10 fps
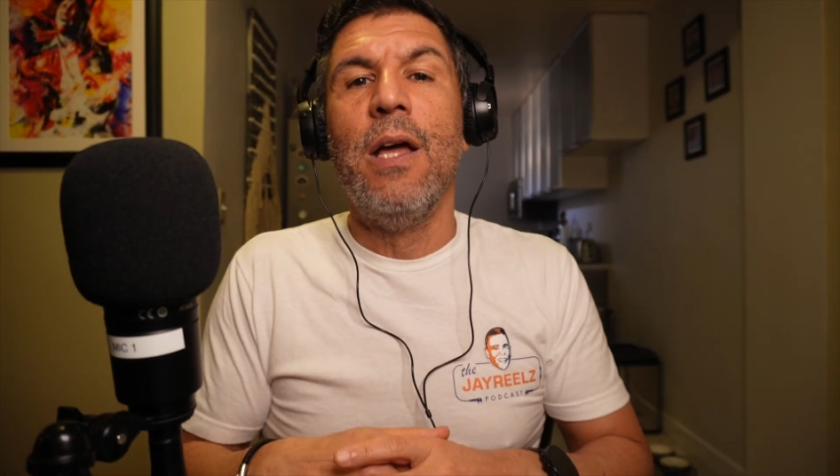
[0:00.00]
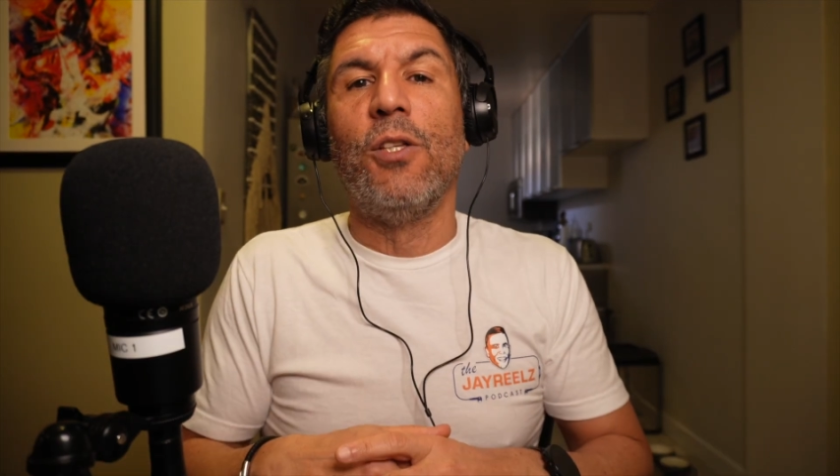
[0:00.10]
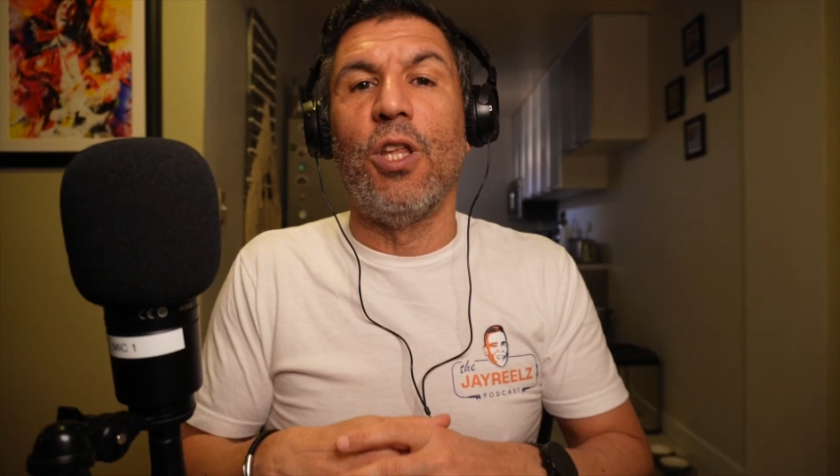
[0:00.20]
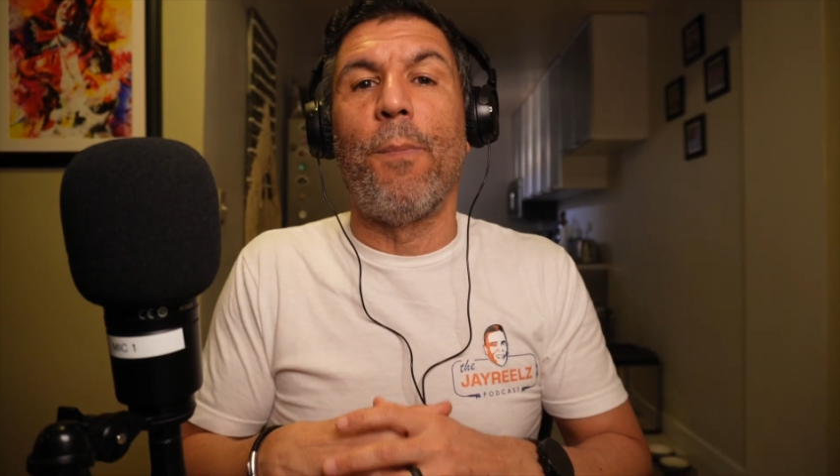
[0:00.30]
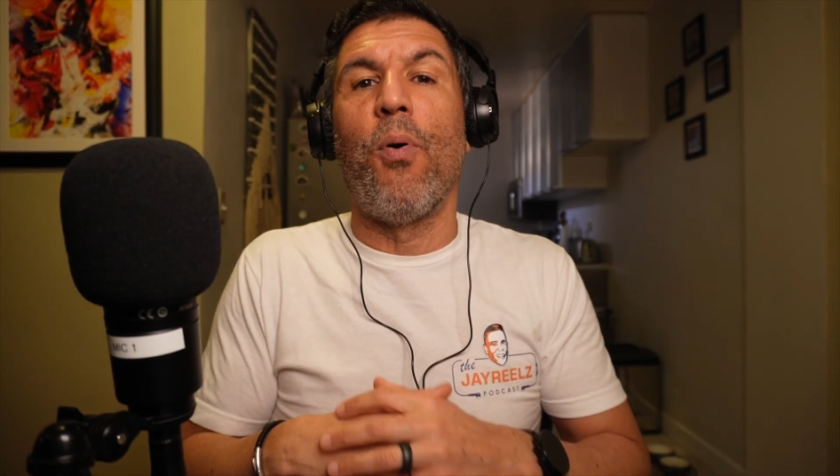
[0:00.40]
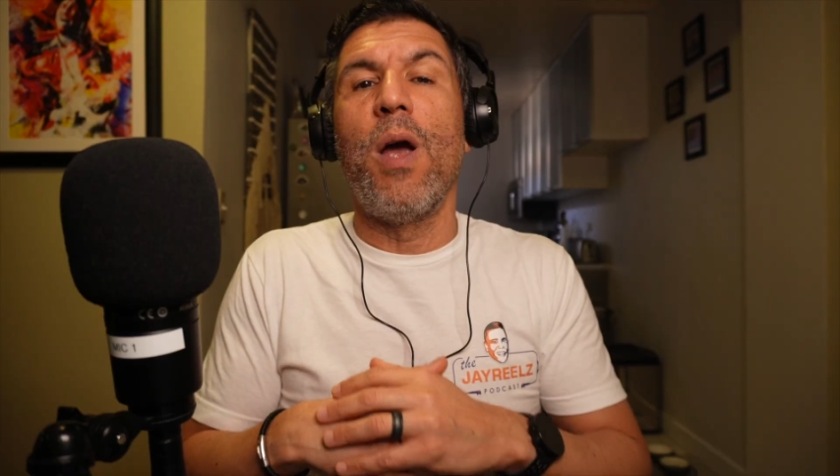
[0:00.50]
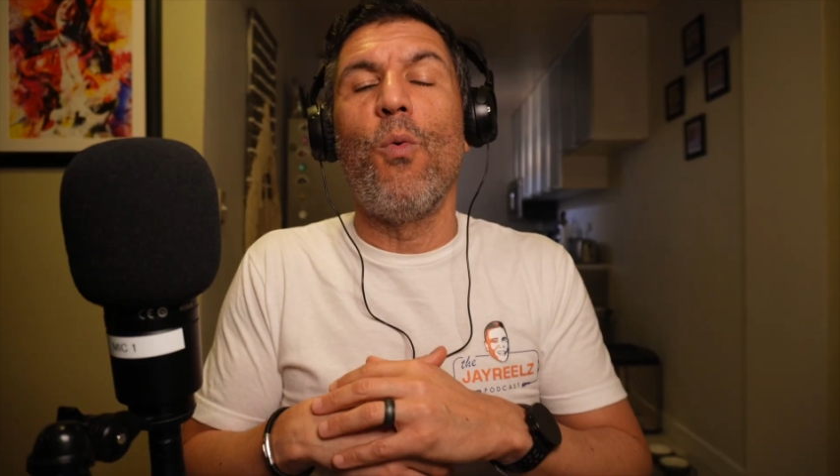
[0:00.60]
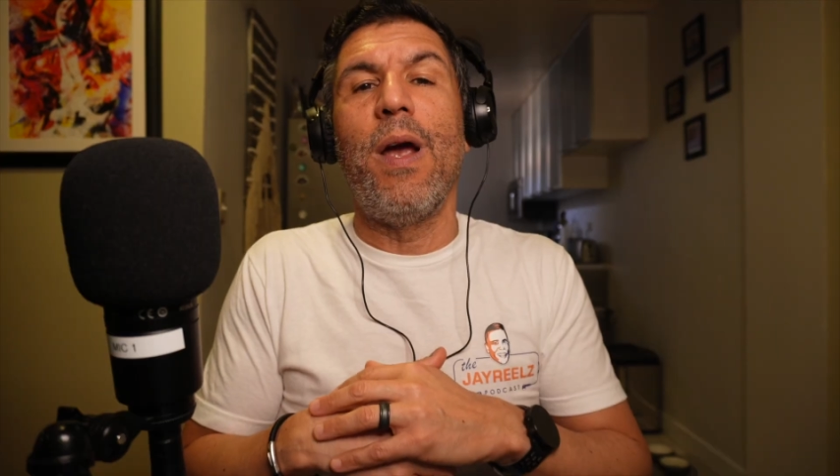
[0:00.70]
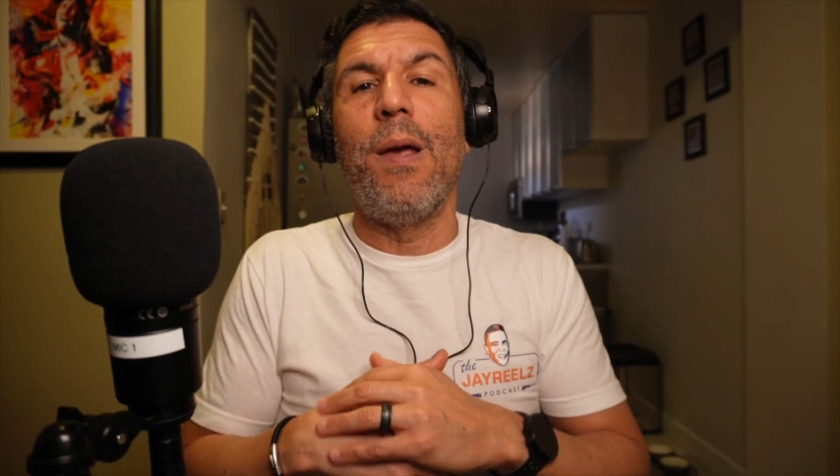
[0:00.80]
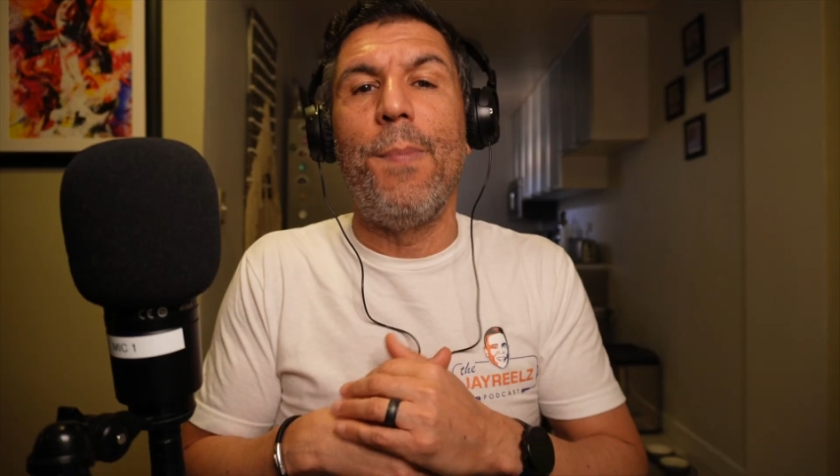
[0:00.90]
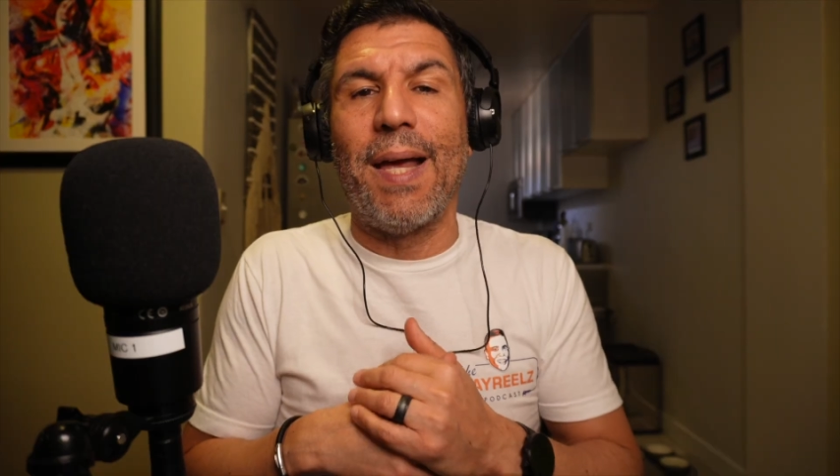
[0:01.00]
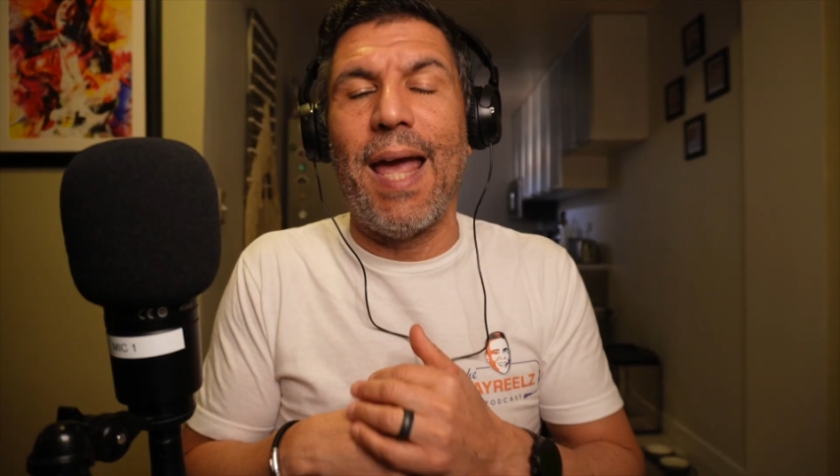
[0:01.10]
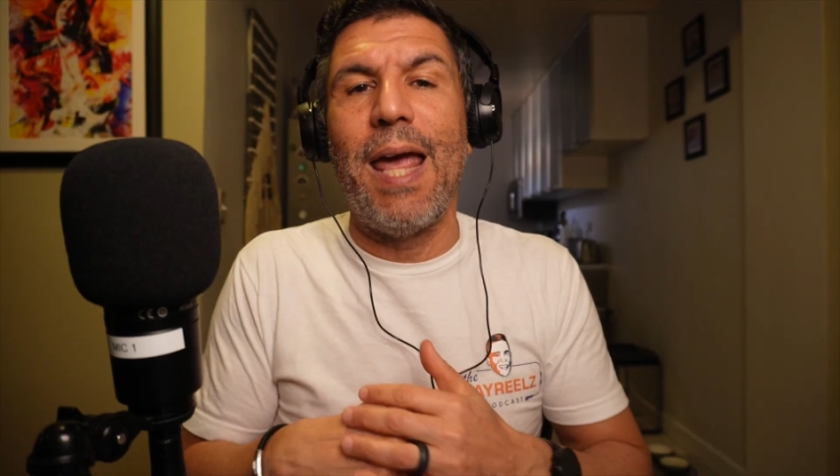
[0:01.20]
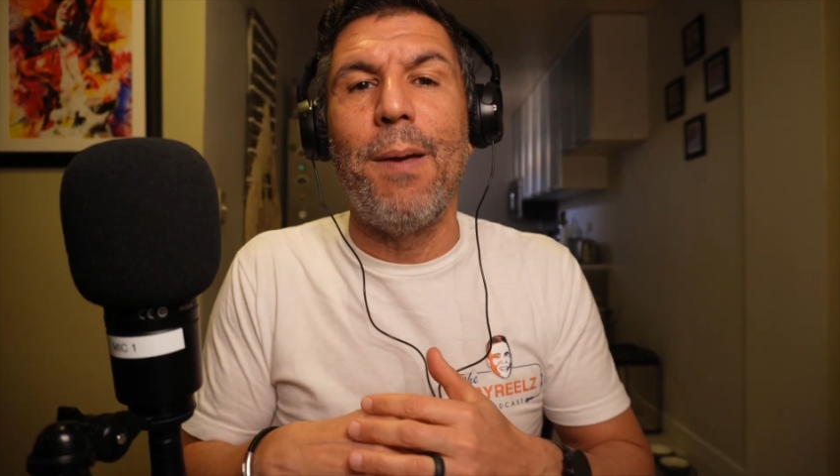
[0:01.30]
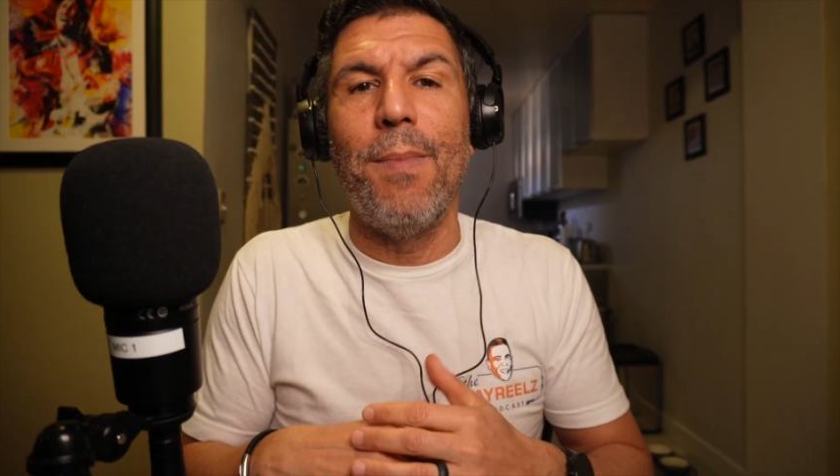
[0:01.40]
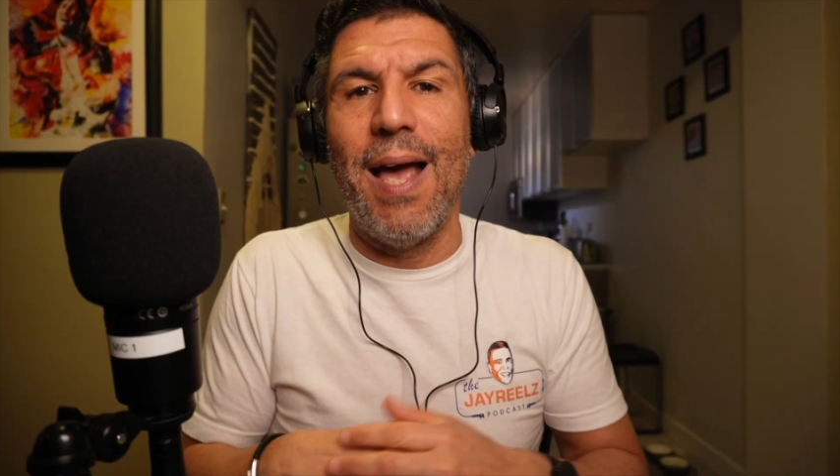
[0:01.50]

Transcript: to the point where he became